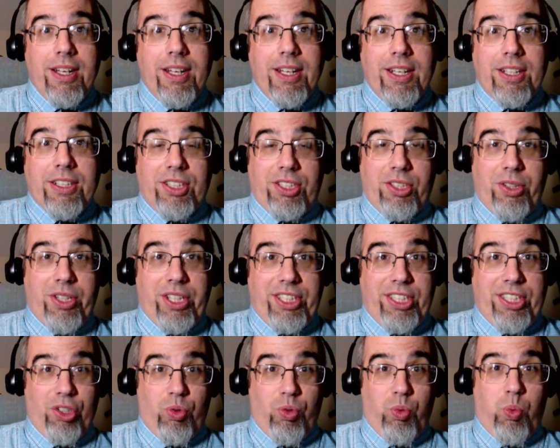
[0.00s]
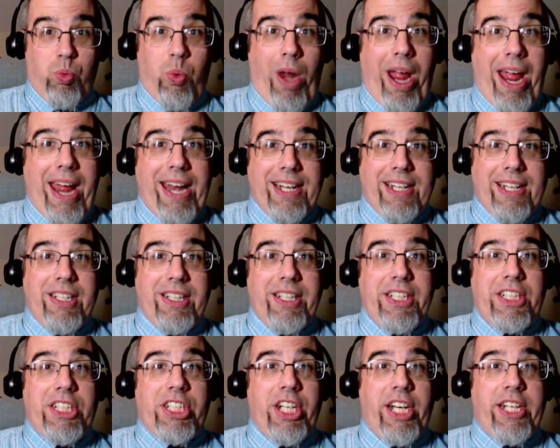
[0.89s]
So this is
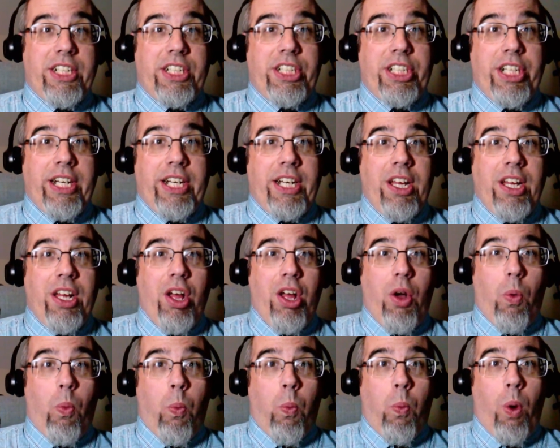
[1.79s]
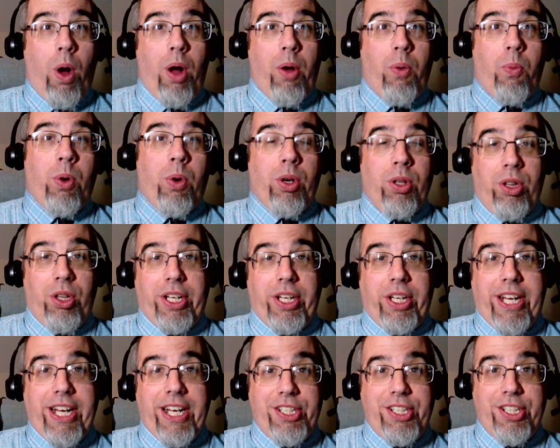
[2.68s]
radically changing what we're
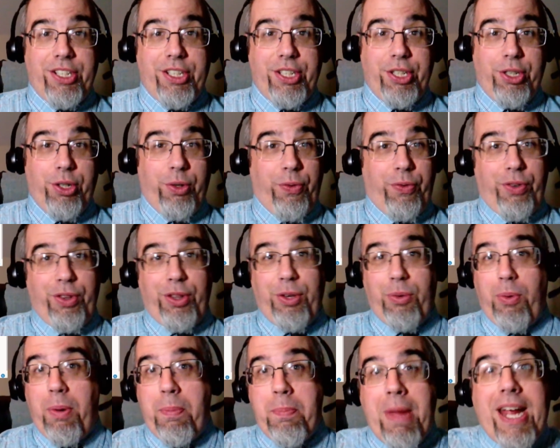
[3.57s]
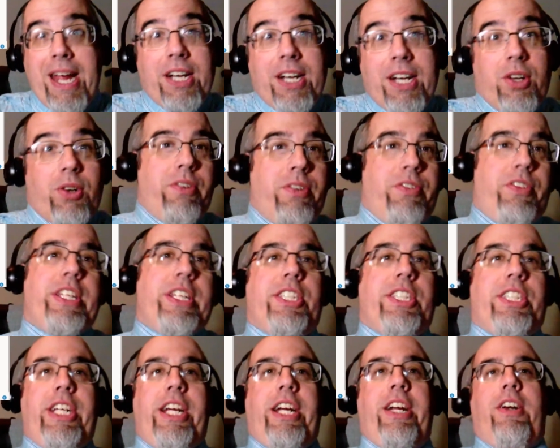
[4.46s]
looking to do for the remainder of
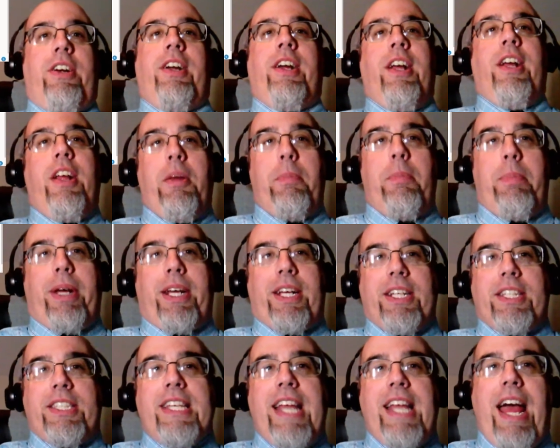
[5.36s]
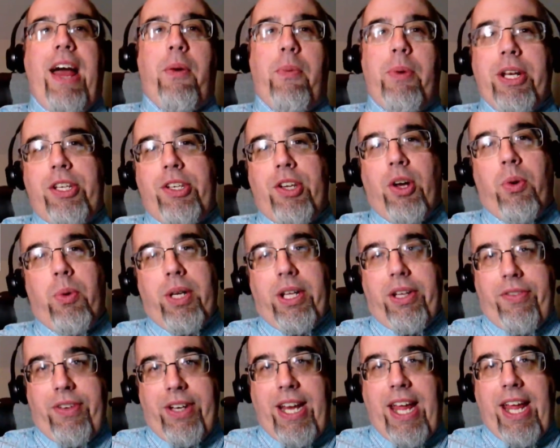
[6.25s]
this year because now we don't
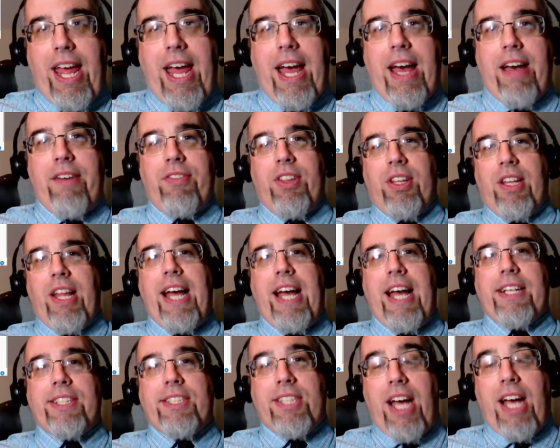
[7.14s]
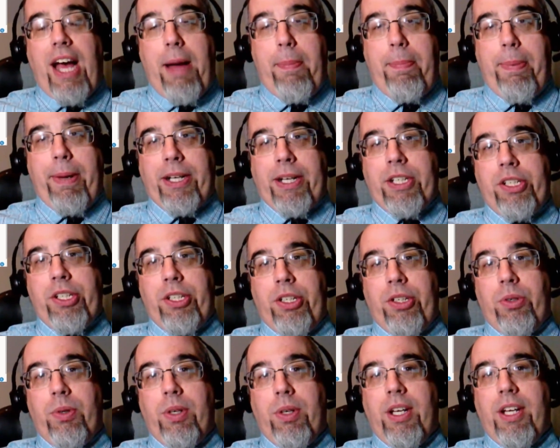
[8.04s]
even have the last topic to
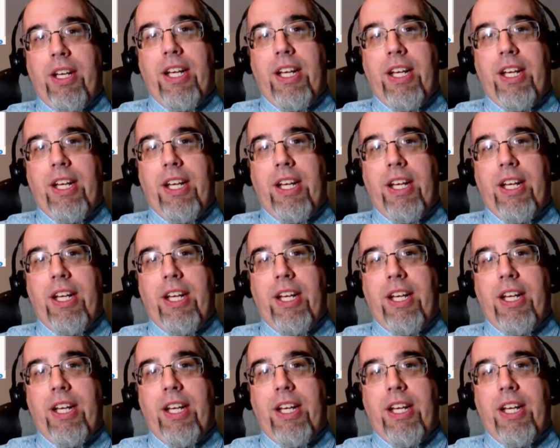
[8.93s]
do.